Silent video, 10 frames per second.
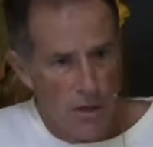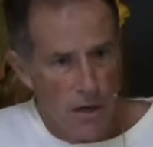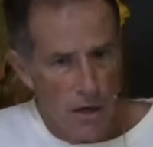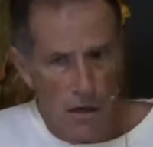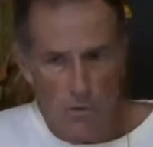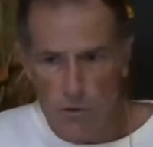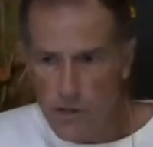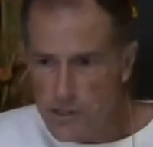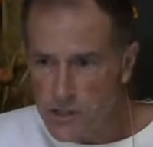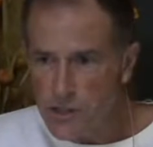
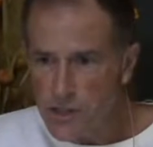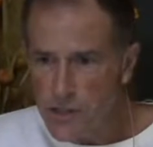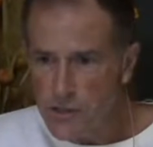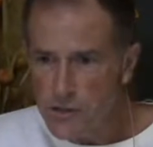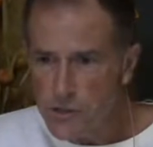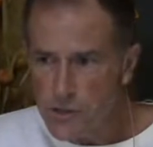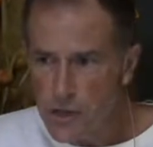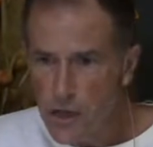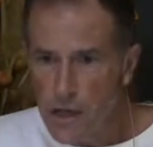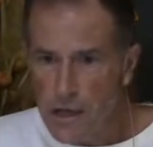religious leaders
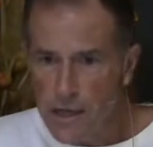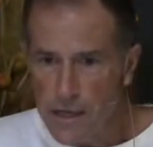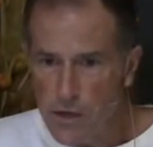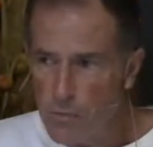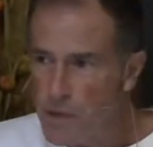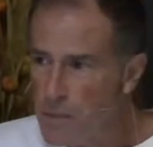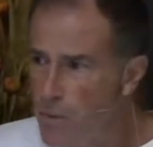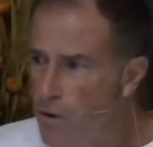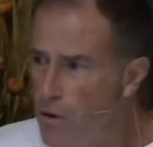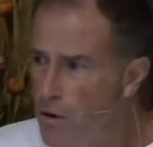heal
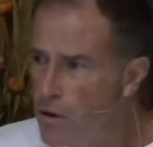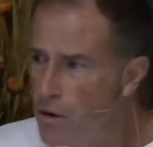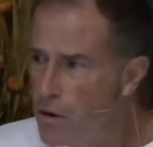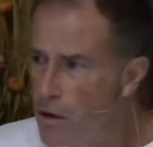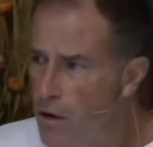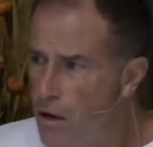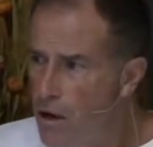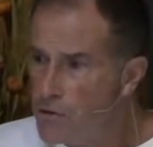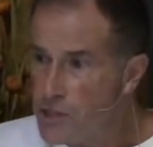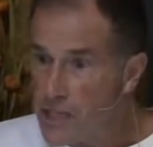people
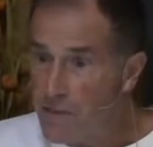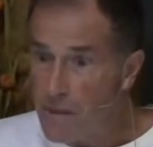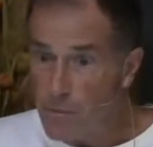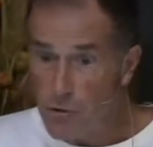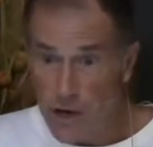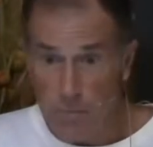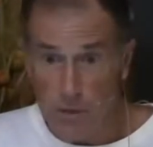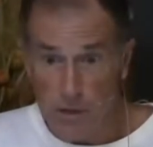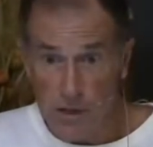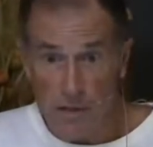to give them
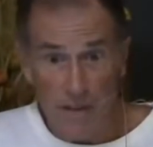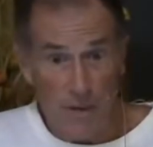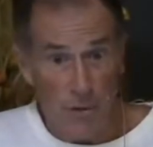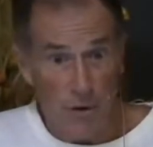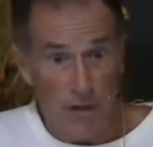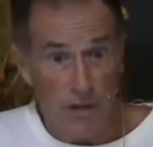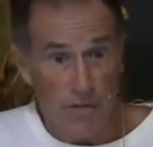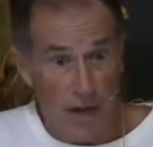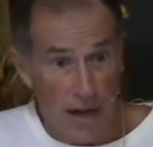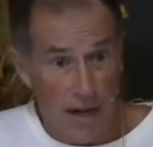credibility that they're really
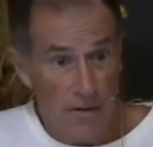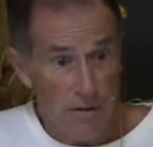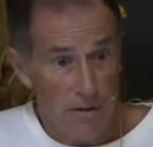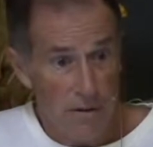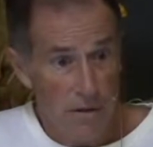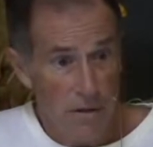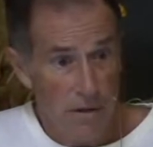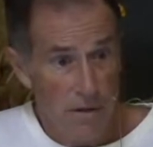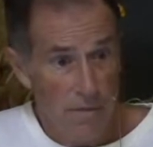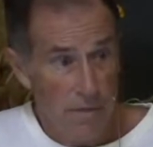of God?
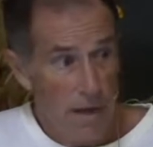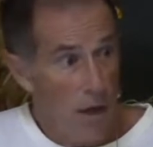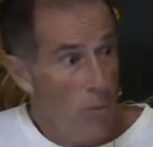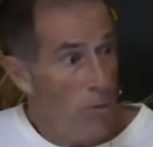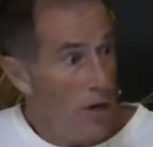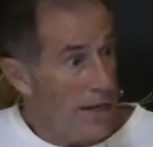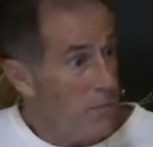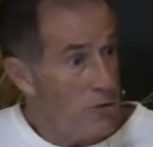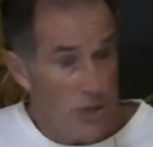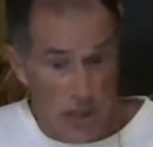But it
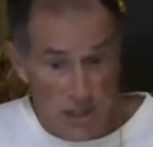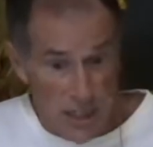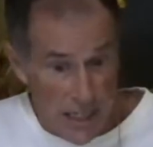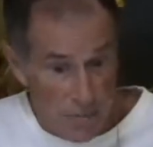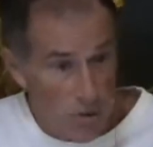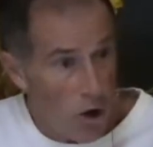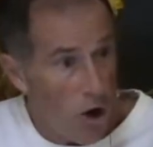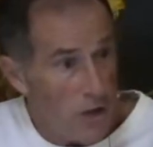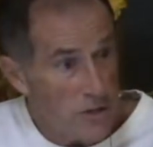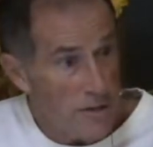was just him
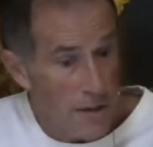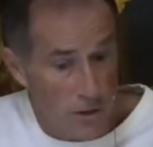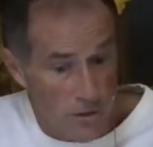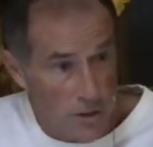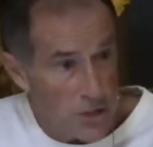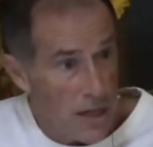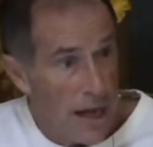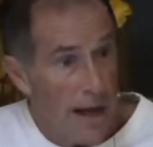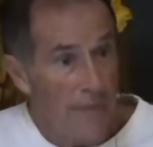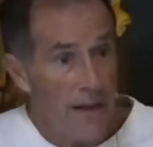causing the illness
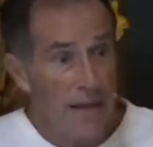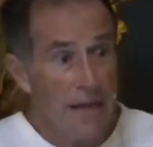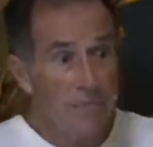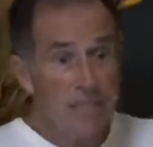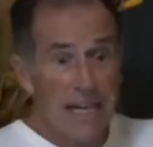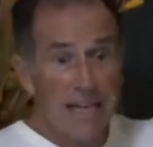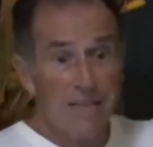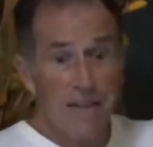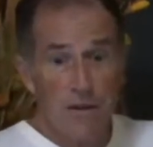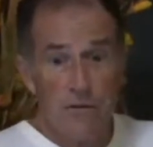and then him
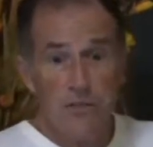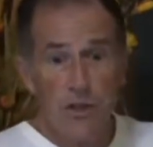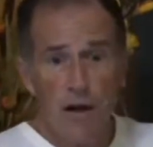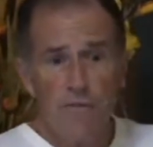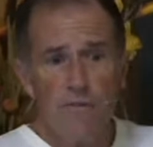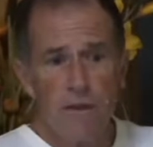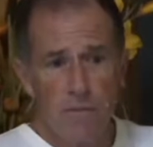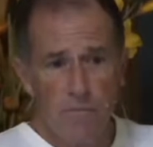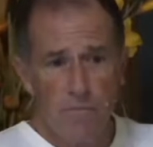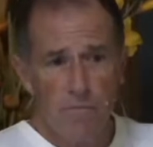taking the illness off of
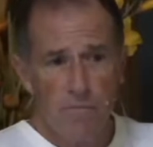them.